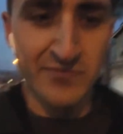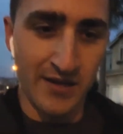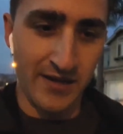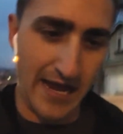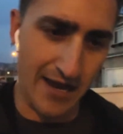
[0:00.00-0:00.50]

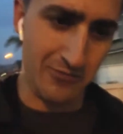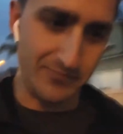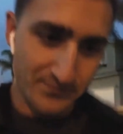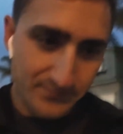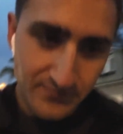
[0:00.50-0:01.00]
Now,
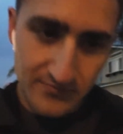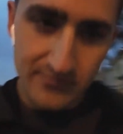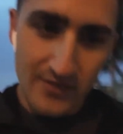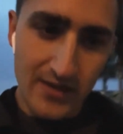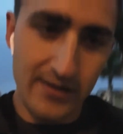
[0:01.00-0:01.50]

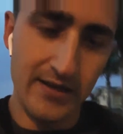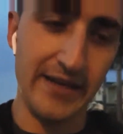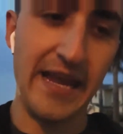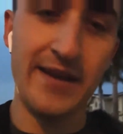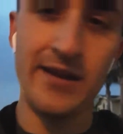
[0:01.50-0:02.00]

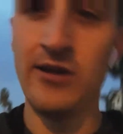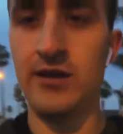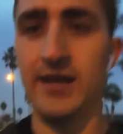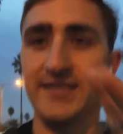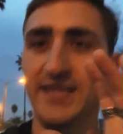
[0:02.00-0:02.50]
again,
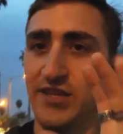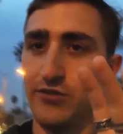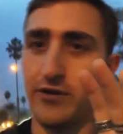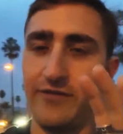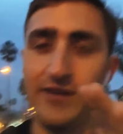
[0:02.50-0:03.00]
inside the New
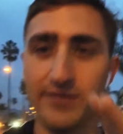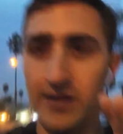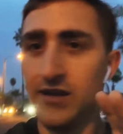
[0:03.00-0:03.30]
Earth Health,